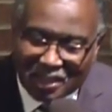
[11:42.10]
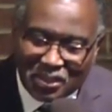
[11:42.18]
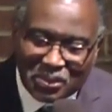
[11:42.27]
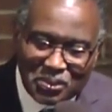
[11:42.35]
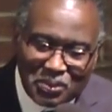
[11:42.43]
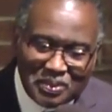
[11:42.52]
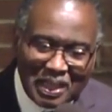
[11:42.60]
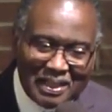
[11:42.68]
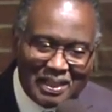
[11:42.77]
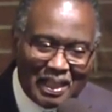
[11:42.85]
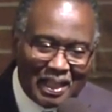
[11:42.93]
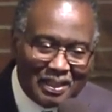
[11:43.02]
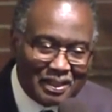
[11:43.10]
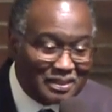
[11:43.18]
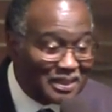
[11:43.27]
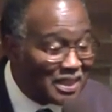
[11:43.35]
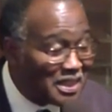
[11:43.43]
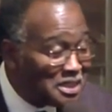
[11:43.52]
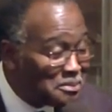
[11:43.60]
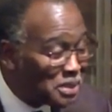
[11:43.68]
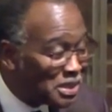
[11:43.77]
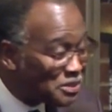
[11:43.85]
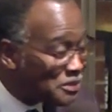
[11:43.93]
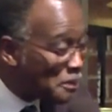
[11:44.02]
knew that he had a name and a